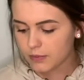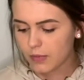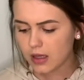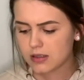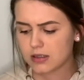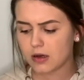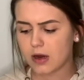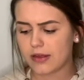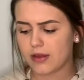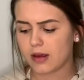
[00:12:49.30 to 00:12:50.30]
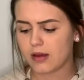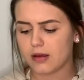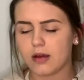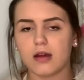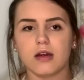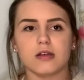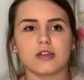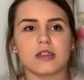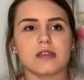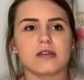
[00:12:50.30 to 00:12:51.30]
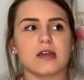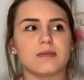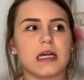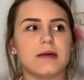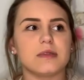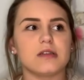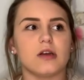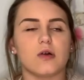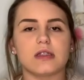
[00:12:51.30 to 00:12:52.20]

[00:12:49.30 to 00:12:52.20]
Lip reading: So I think just sometimes say no